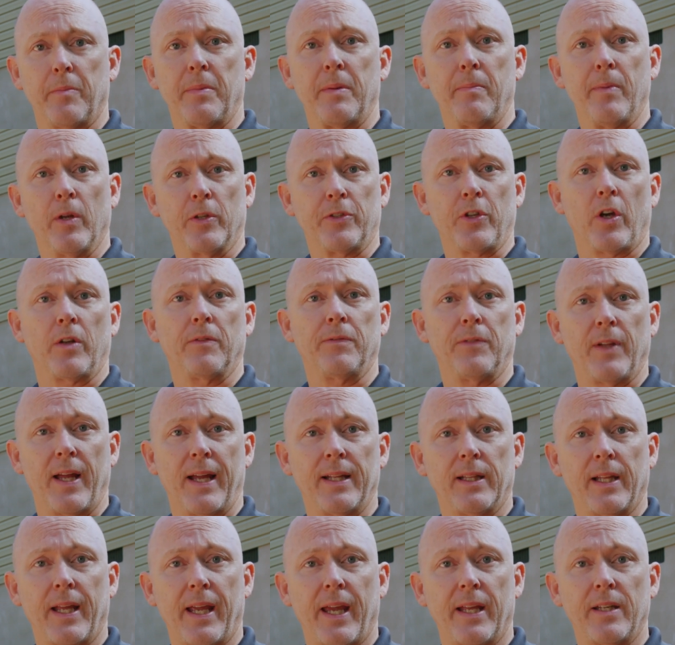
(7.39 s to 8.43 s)
to be built on
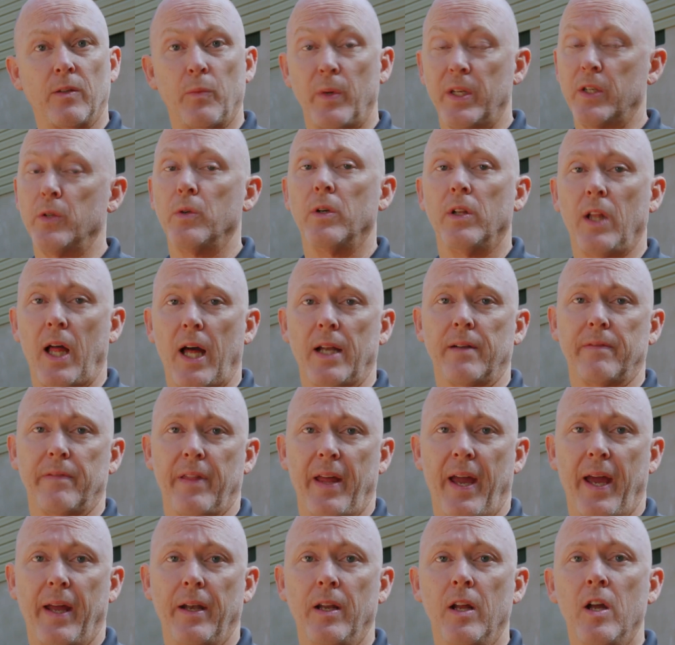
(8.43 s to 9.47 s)
flat land, and we do a lot of
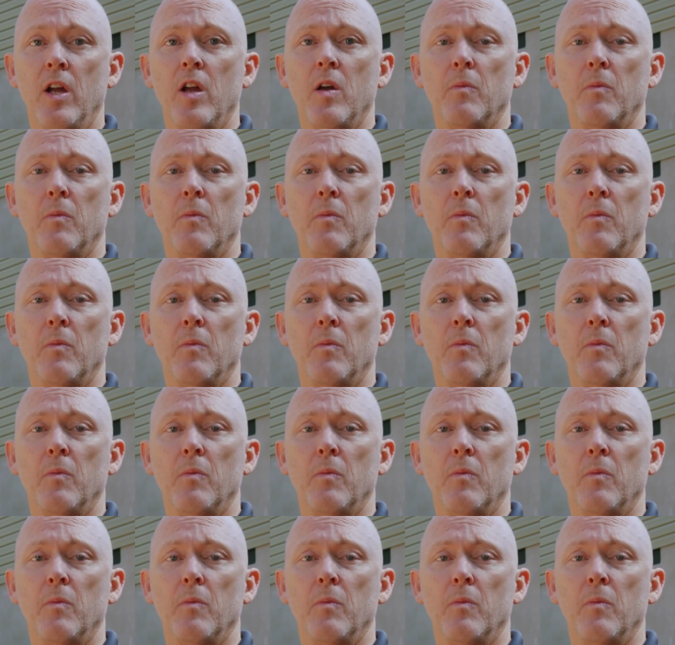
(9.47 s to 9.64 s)
that.